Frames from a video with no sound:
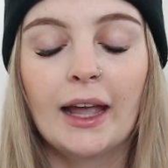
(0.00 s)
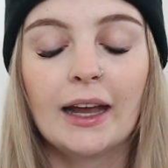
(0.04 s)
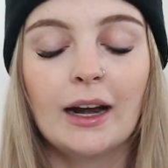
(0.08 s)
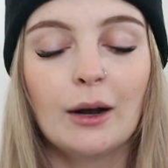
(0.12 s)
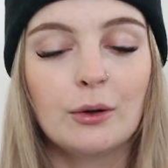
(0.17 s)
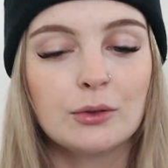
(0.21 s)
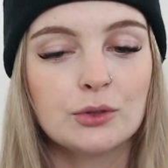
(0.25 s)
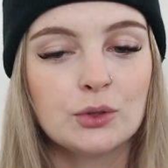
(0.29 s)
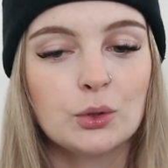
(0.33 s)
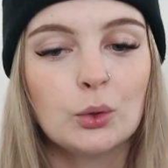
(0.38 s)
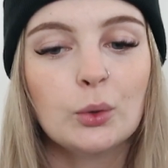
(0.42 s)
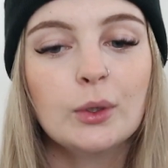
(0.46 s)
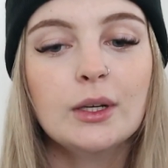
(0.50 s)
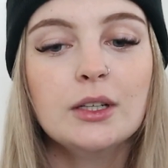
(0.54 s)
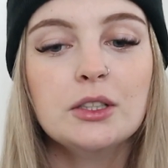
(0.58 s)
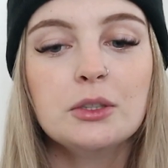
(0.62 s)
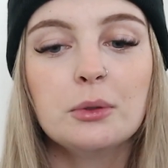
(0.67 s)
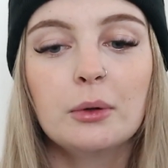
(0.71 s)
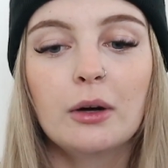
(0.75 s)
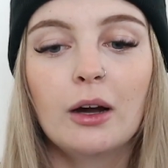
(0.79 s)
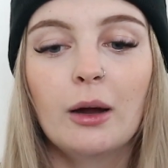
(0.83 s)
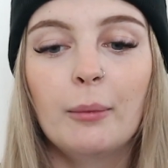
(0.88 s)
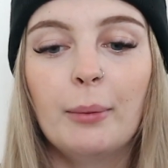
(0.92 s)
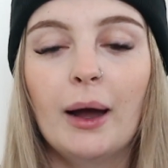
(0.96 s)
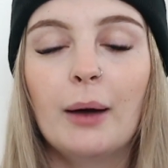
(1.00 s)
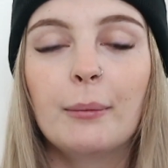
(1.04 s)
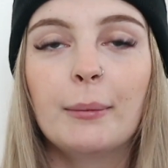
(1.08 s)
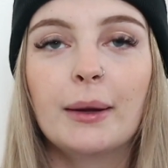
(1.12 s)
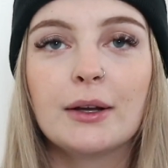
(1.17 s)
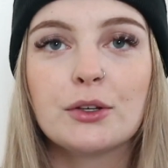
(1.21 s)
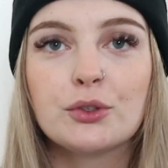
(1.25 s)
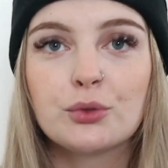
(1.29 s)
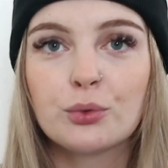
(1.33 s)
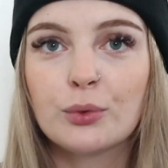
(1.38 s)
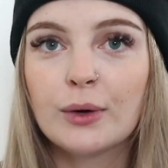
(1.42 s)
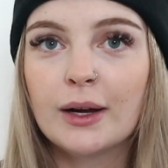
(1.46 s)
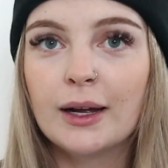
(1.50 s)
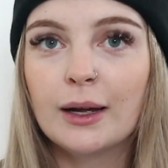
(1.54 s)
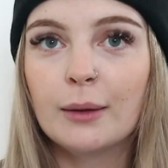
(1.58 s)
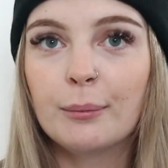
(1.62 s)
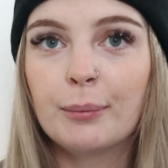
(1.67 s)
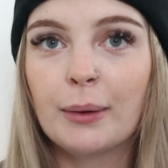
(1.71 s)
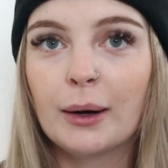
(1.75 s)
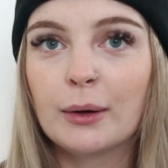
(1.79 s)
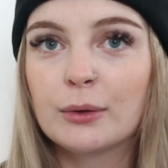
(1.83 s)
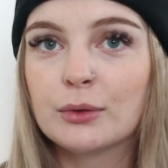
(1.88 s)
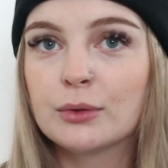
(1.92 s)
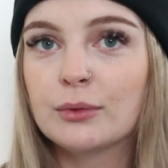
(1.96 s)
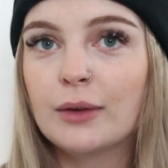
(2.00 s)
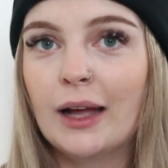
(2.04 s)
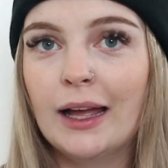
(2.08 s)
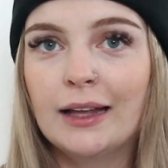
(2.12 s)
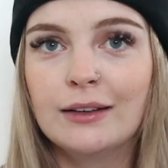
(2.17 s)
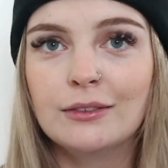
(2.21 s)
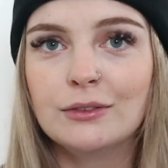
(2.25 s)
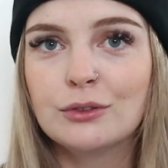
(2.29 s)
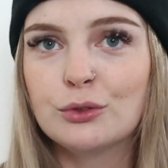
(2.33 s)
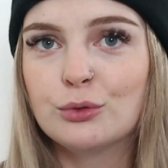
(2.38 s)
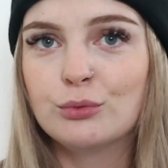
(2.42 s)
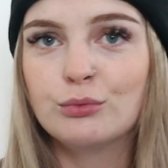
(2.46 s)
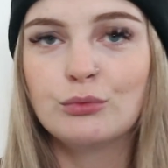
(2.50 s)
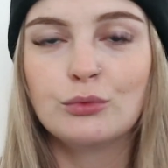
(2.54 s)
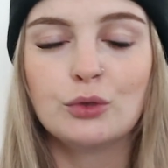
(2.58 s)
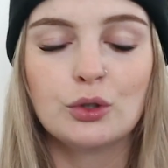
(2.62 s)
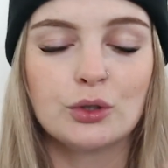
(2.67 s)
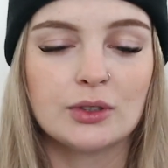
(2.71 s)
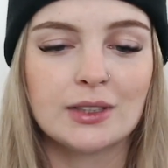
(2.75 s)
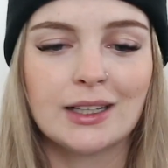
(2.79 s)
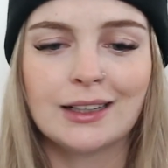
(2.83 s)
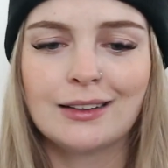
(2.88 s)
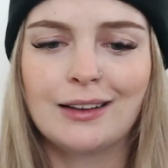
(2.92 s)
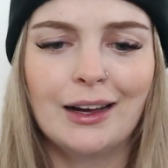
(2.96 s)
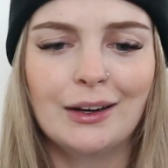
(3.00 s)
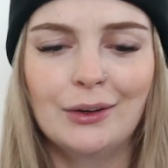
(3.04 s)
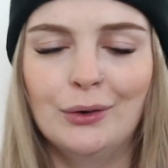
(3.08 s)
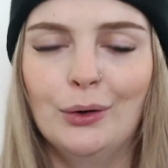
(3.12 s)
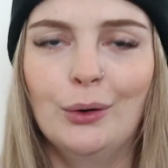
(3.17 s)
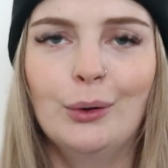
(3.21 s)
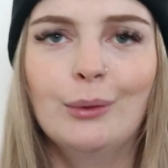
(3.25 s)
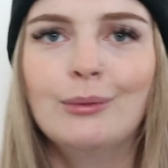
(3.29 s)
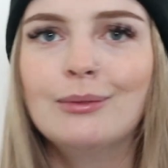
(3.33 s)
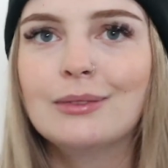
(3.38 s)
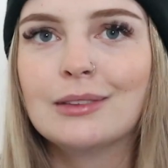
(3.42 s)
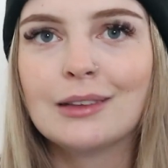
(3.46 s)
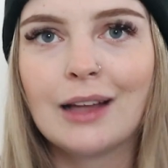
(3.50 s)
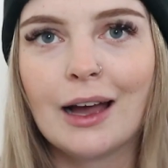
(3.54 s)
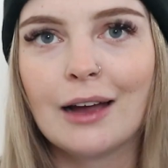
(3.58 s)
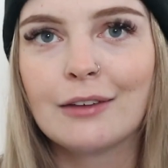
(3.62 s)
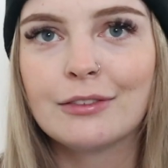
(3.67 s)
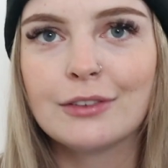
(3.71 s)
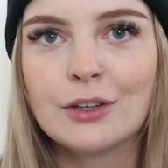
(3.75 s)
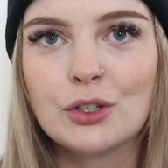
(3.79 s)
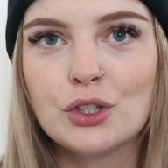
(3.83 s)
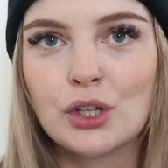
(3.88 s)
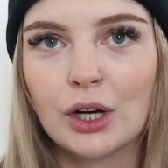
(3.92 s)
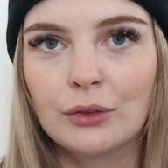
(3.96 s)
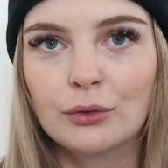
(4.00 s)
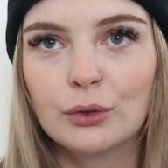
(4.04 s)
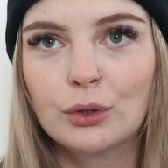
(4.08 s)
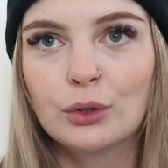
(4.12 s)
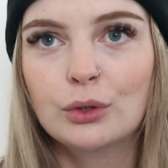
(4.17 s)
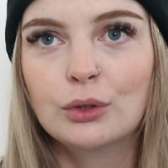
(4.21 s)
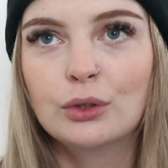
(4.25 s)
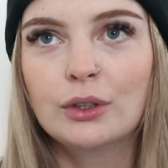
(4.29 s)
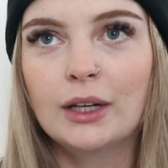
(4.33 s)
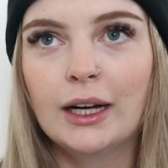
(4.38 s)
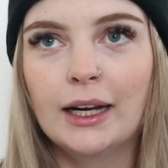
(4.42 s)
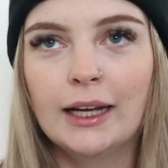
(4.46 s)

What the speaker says: And I was talking to her about my trip and just like, I don't know, life in general.